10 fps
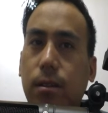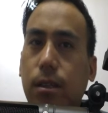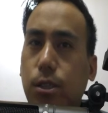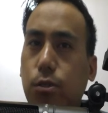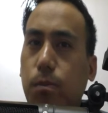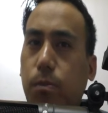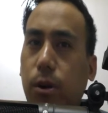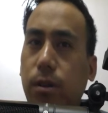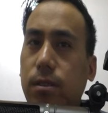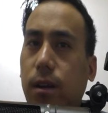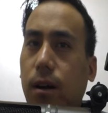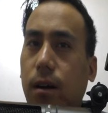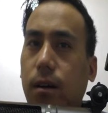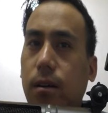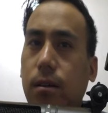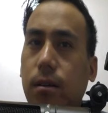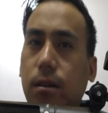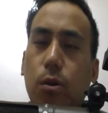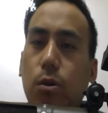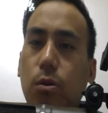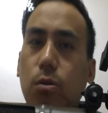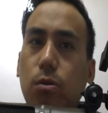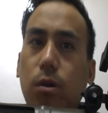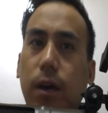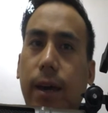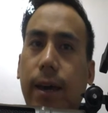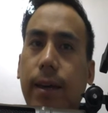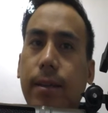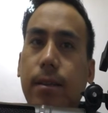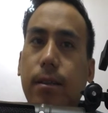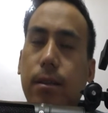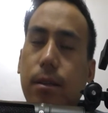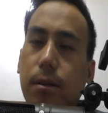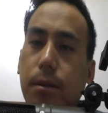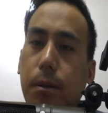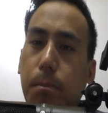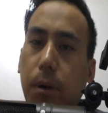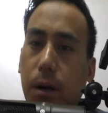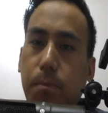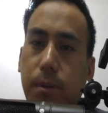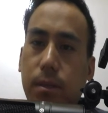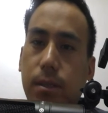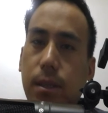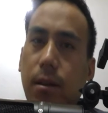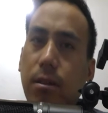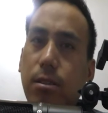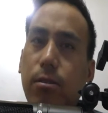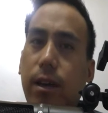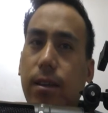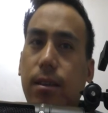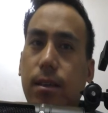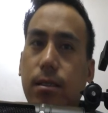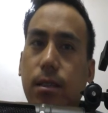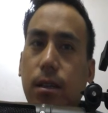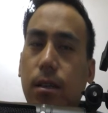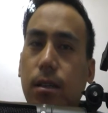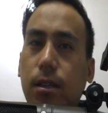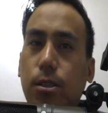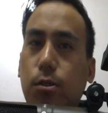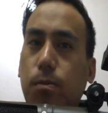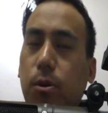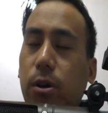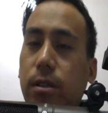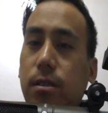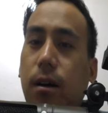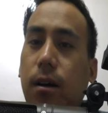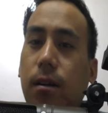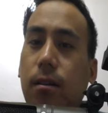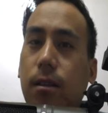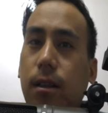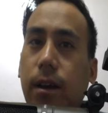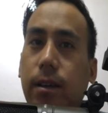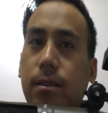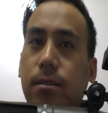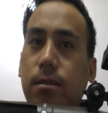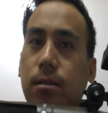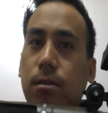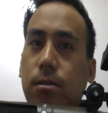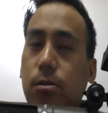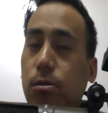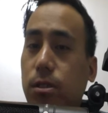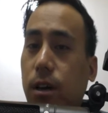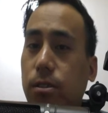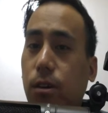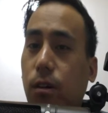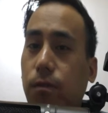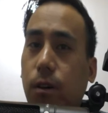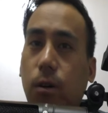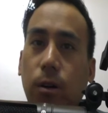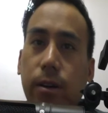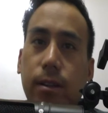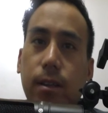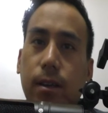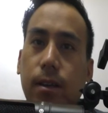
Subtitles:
These 2 points are who and purpose. Now let's look at this. These 2 points are like, 2 sides of a coin.